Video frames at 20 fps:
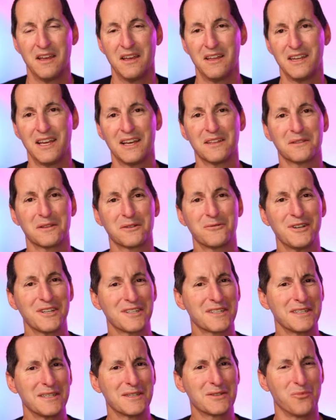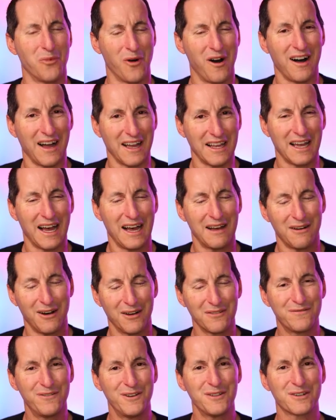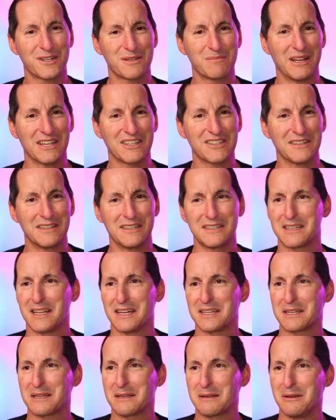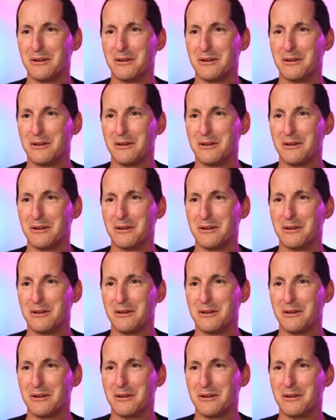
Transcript: Now, the question is why? On further explanation is like,